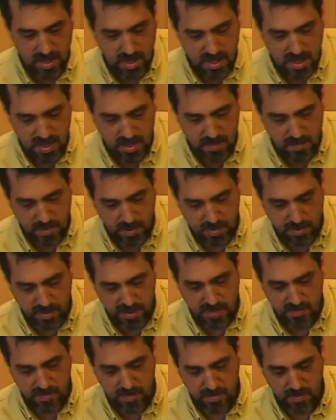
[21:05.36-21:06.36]
and a mother
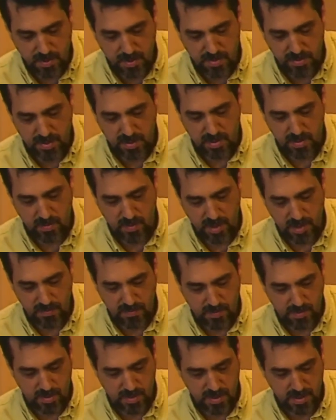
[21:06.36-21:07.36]
giving birth in the
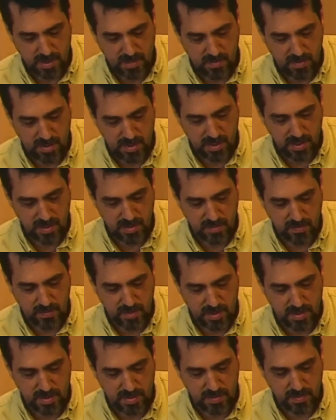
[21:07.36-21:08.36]
rainforest-covered hills of
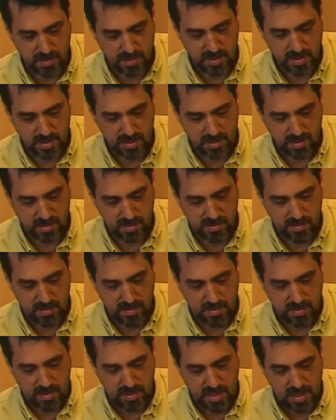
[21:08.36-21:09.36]
western Brazil,
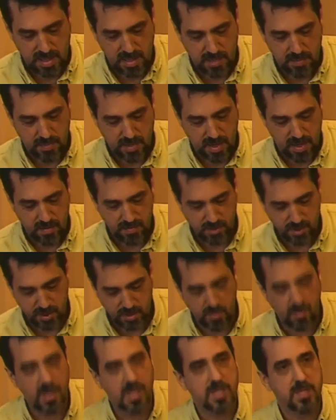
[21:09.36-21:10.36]
and an impoverished
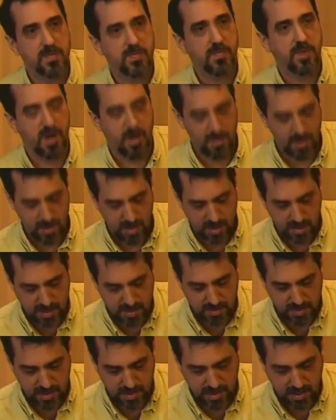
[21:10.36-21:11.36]
rice farmer in the
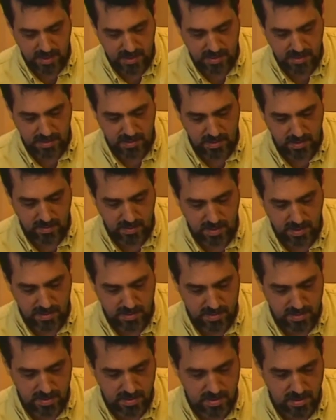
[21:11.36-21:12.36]
Bengali
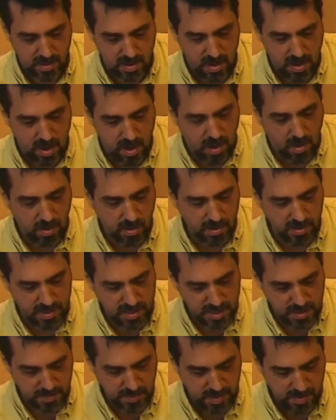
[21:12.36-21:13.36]
lowlands. All of
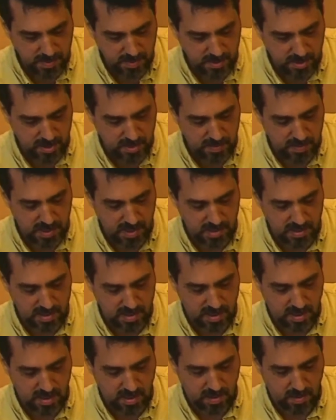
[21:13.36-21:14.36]
these people should be
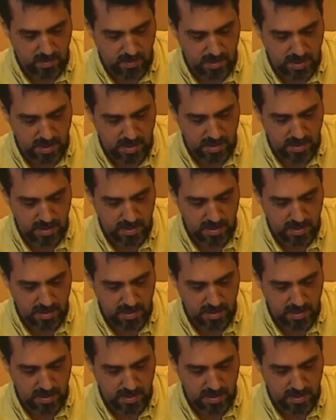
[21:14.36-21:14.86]
inside our we.